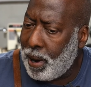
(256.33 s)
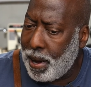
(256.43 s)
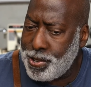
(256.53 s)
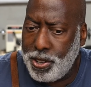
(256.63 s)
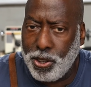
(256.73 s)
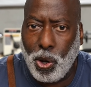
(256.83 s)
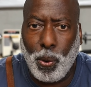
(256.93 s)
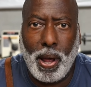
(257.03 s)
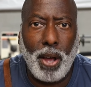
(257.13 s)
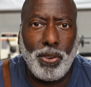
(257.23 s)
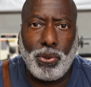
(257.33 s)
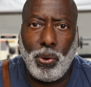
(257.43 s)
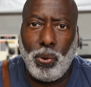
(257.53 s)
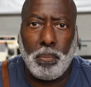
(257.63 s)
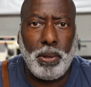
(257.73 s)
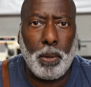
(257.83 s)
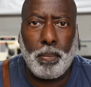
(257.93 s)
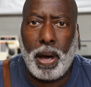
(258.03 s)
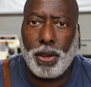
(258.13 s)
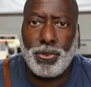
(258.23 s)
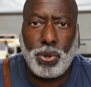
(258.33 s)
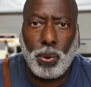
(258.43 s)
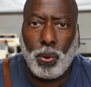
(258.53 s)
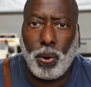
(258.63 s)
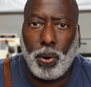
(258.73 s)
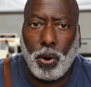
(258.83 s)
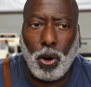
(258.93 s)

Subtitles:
I just need to go down to the big box store